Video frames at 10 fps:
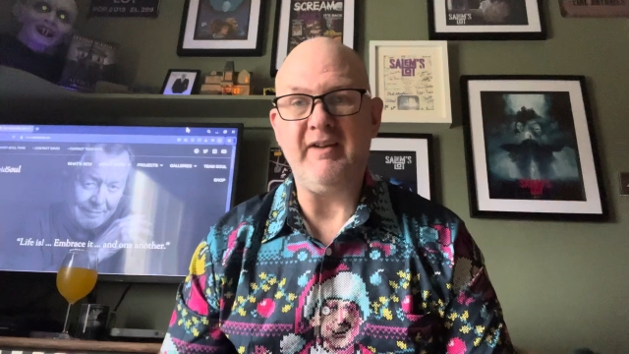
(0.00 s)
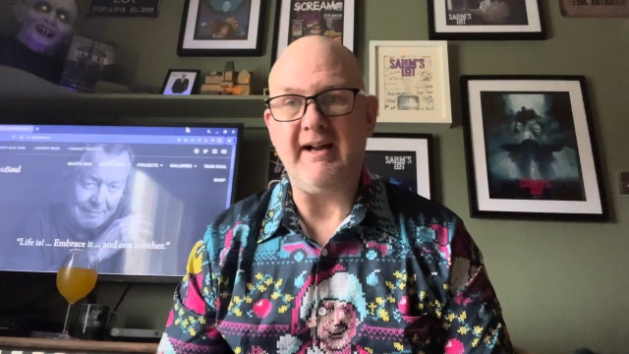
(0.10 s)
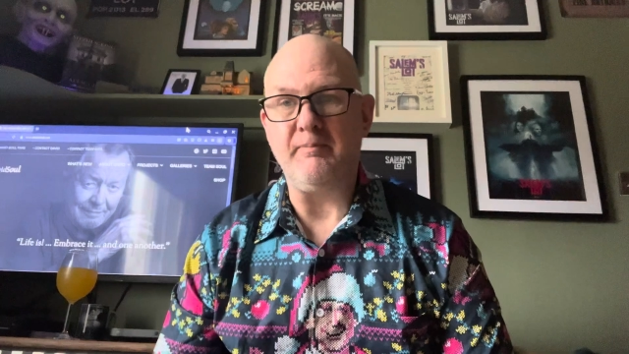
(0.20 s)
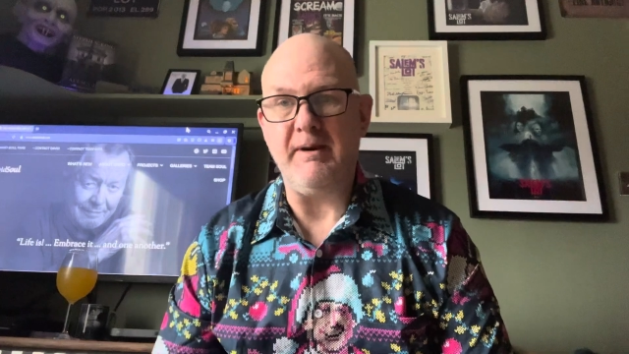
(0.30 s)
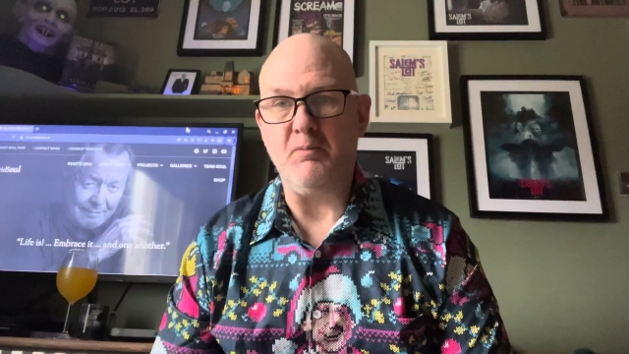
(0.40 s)

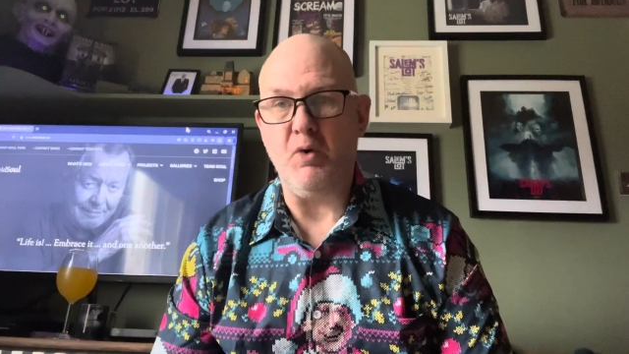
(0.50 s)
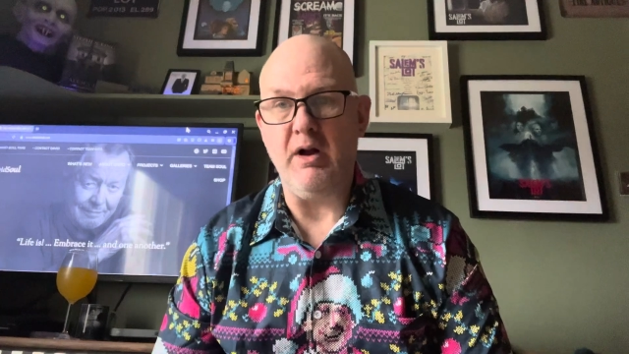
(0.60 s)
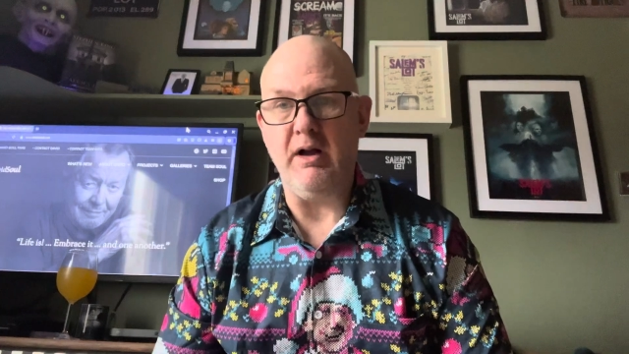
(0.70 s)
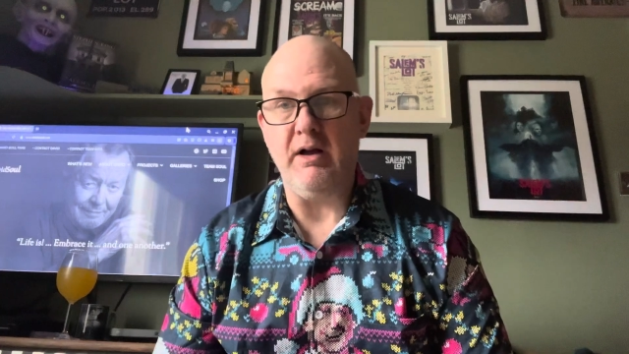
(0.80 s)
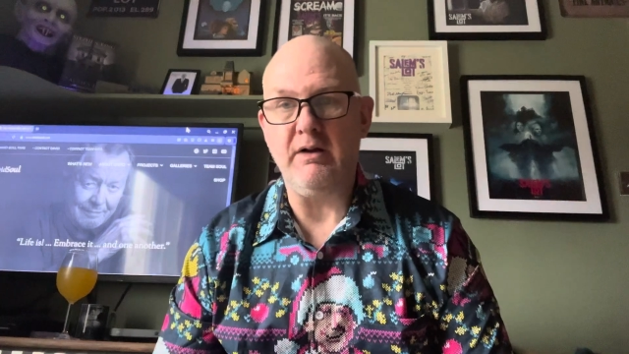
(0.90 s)
admin
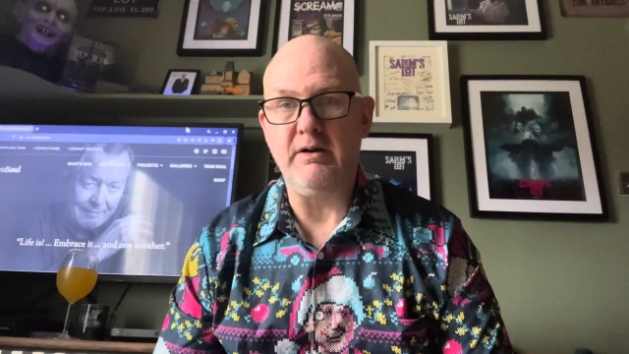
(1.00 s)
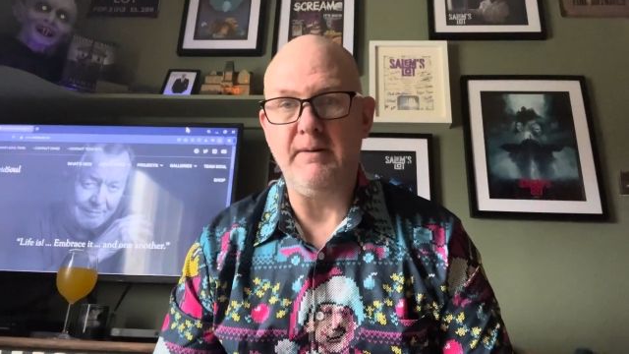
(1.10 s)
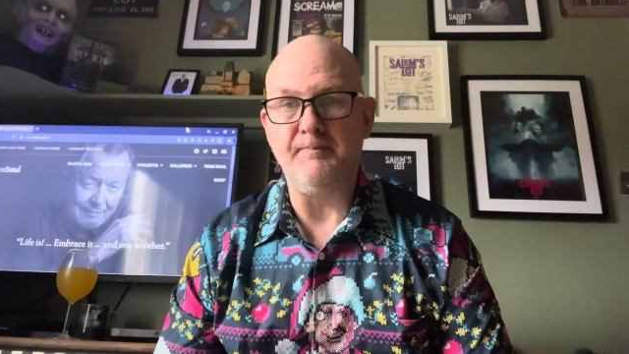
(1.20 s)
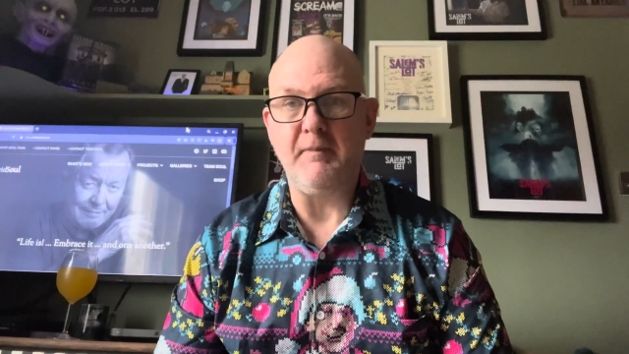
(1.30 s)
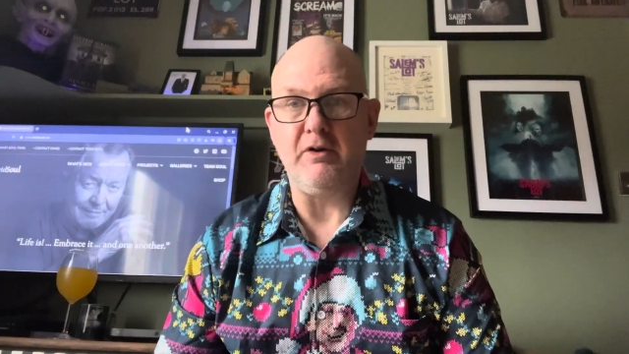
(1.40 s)
work,
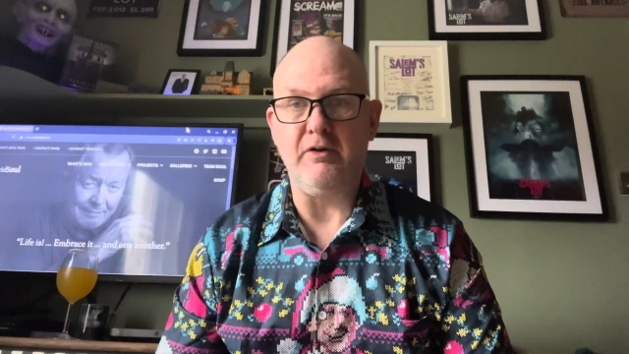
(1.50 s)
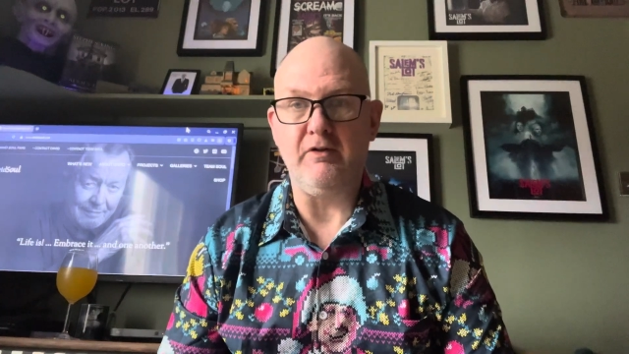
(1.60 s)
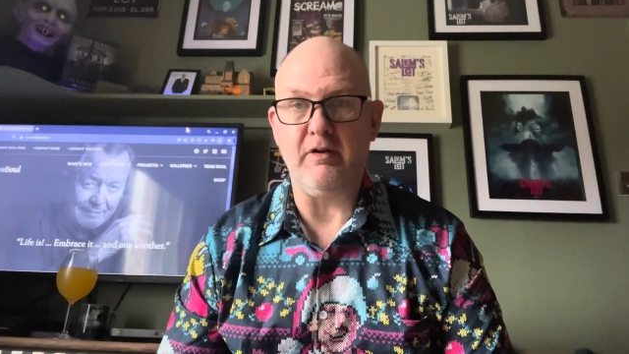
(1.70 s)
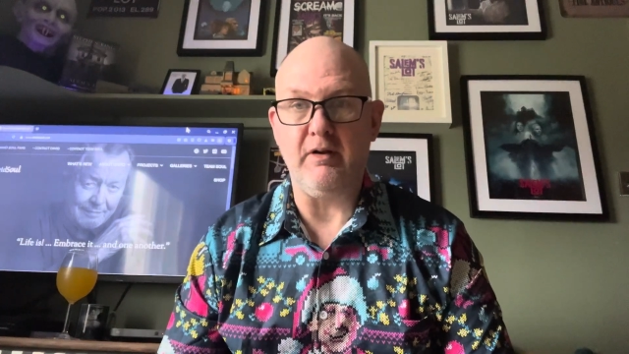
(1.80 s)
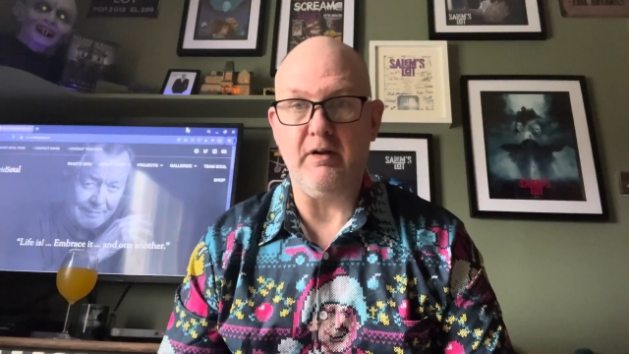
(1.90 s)

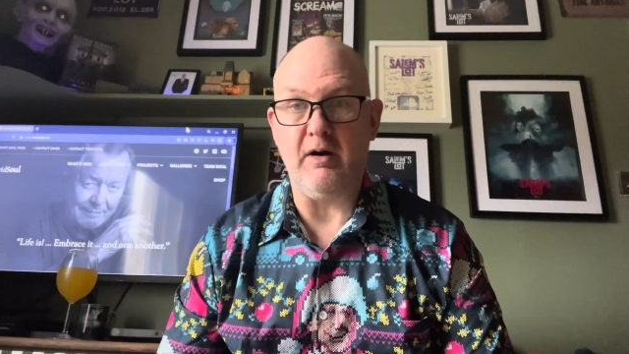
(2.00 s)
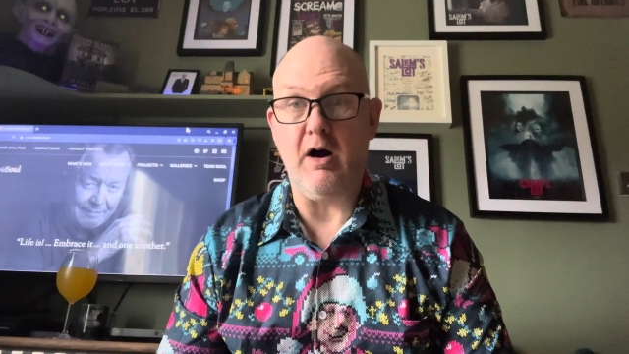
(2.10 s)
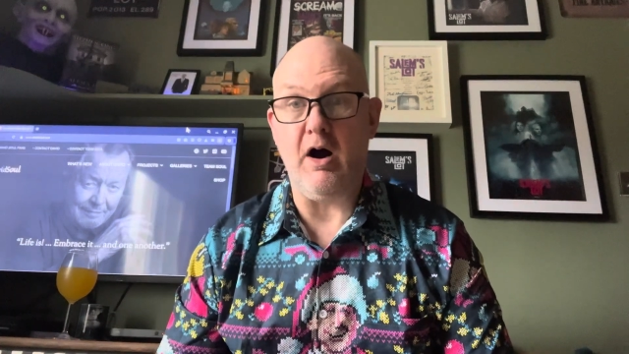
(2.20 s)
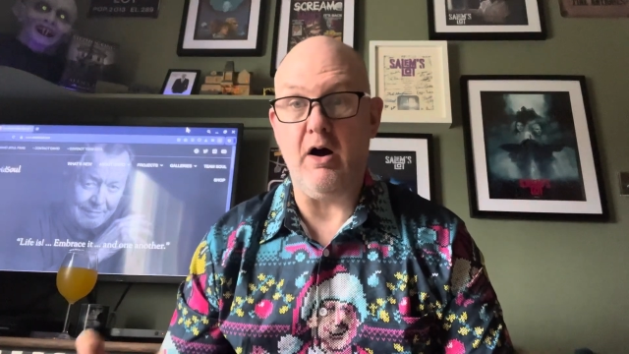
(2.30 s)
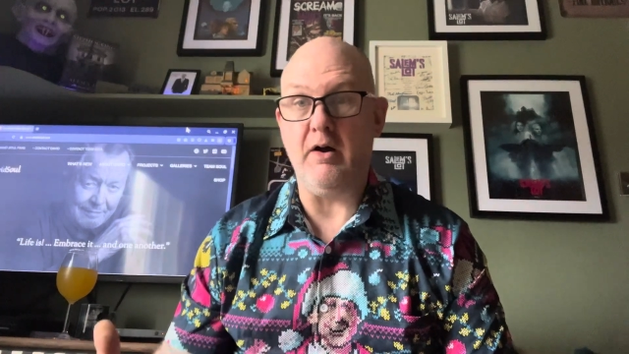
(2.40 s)
because
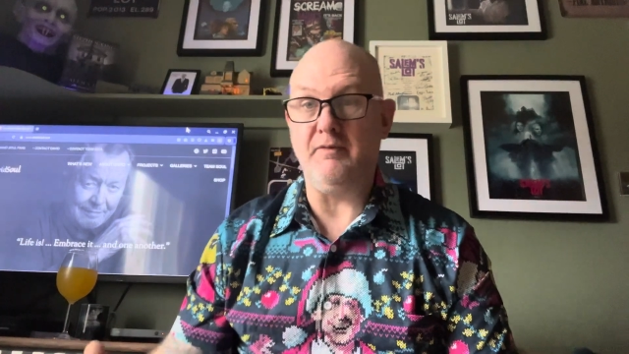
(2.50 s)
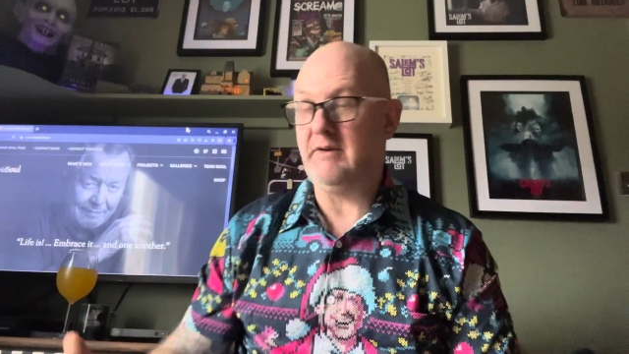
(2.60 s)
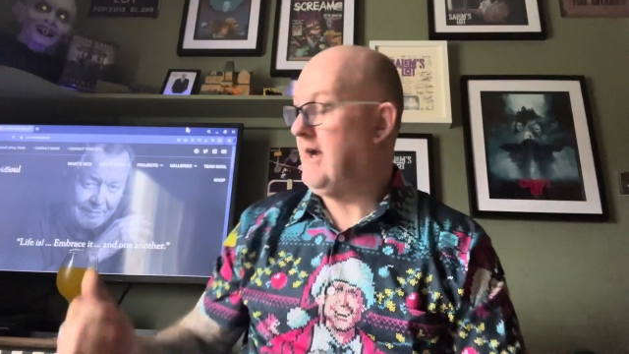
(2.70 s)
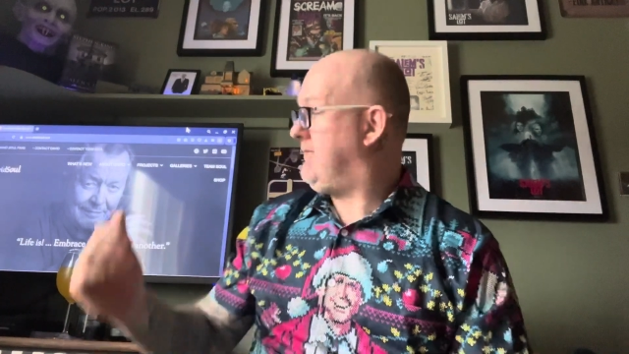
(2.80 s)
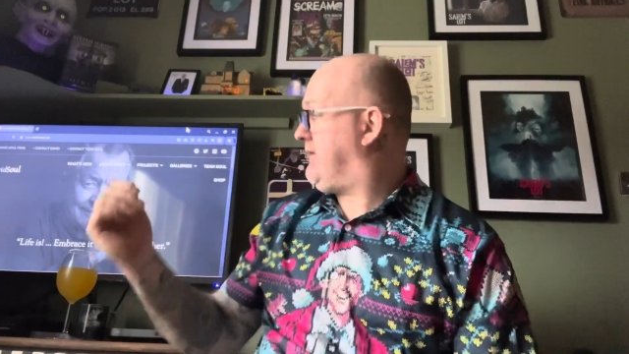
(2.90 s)
on
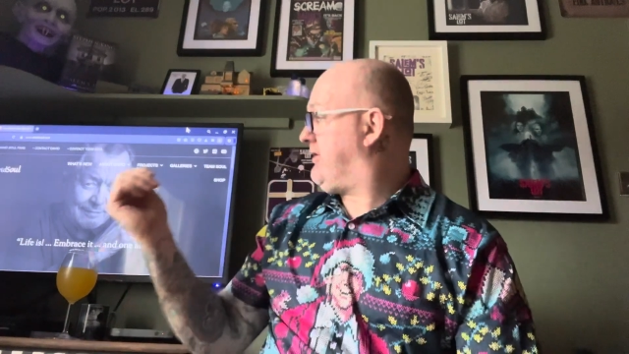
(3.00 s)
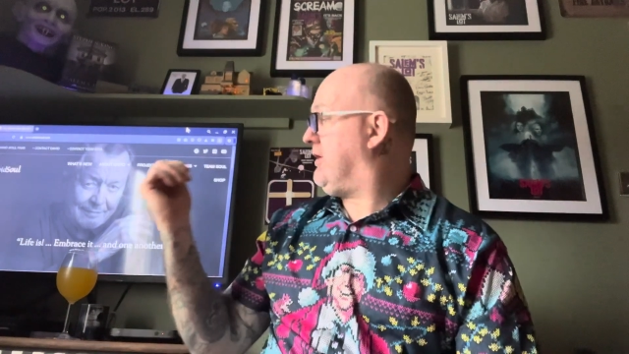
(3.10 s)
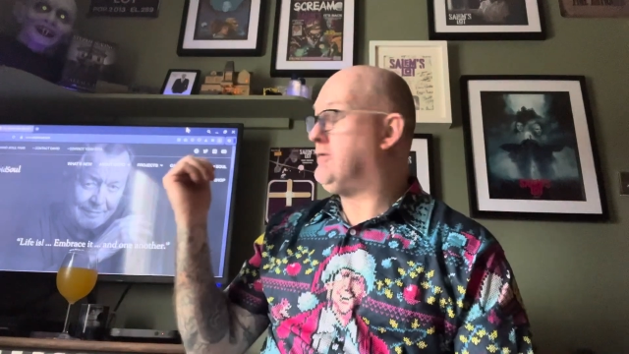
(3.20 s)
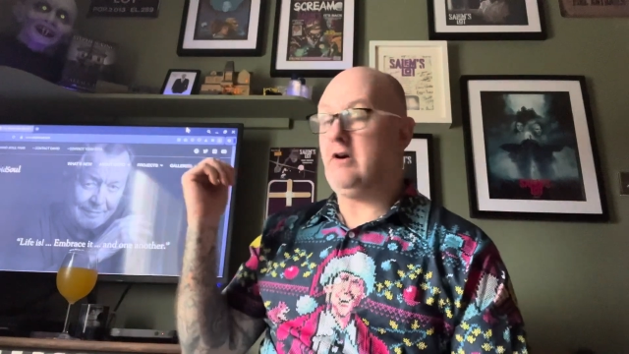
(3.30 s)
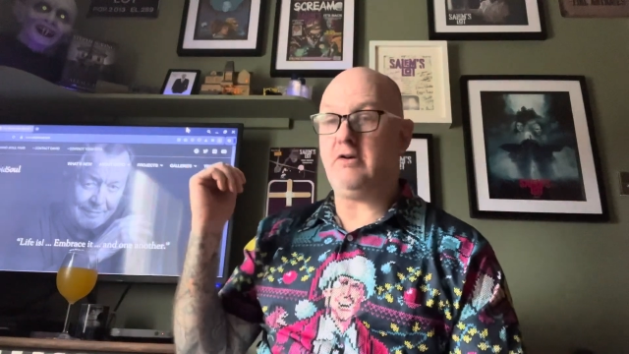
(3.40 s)

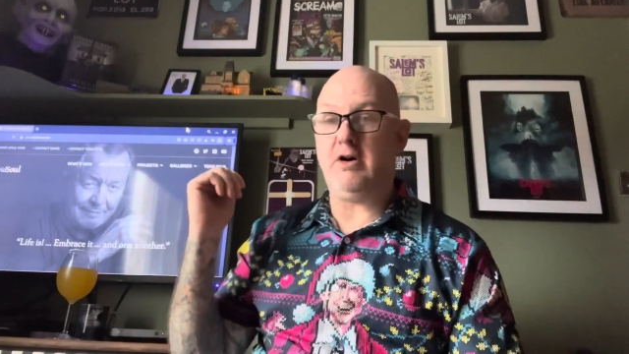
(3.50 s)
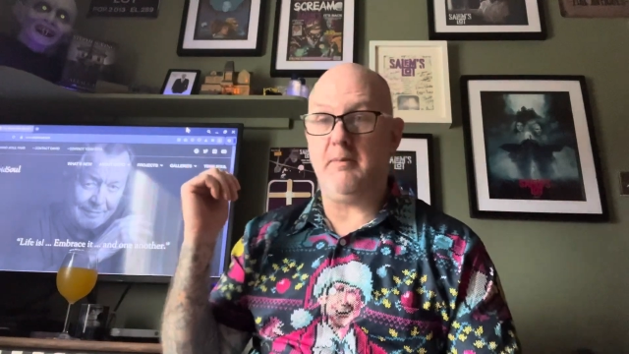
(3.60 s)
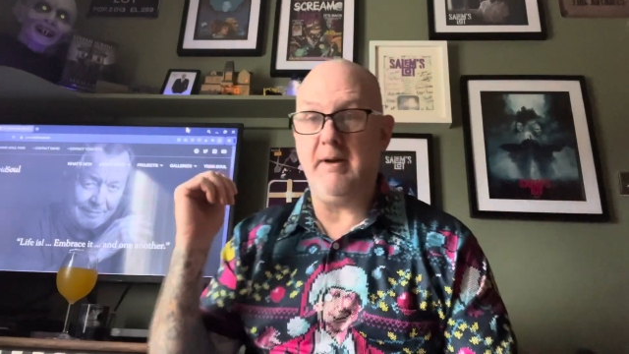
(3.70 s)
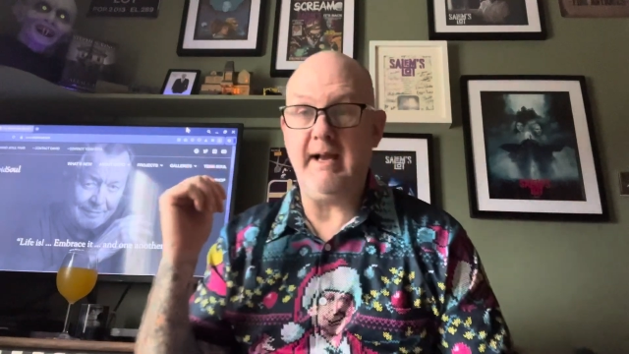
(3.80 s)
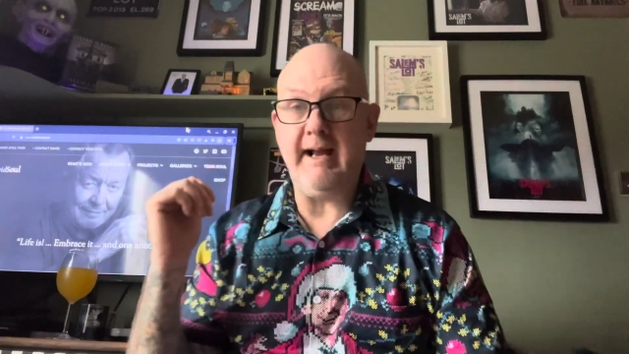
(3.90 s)

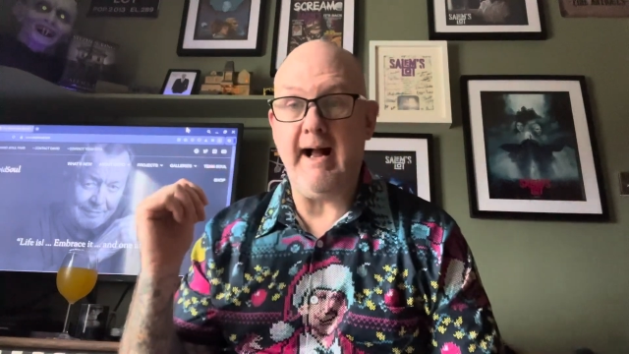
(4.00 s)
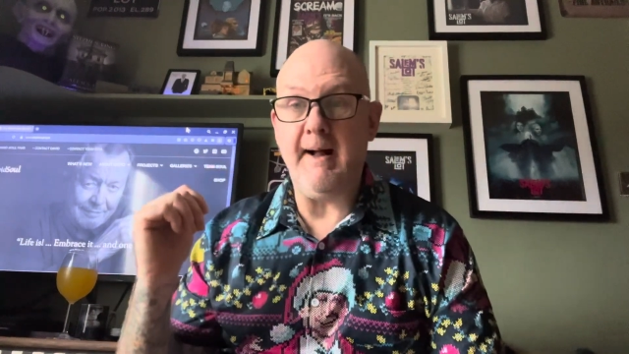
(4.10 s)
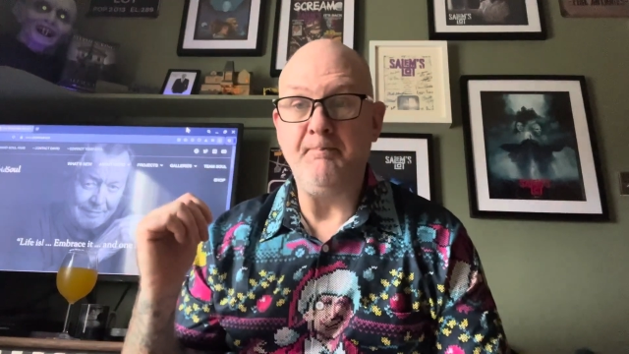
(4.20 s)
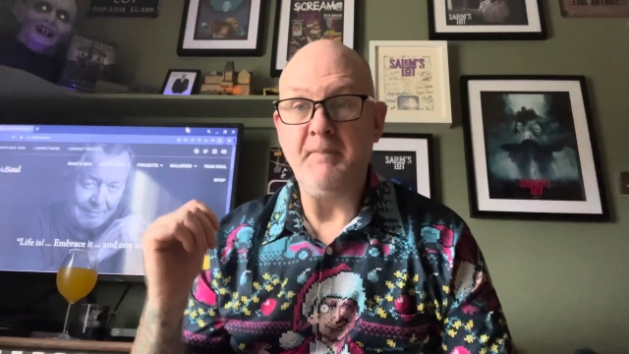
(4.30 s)
davidsoul.com here,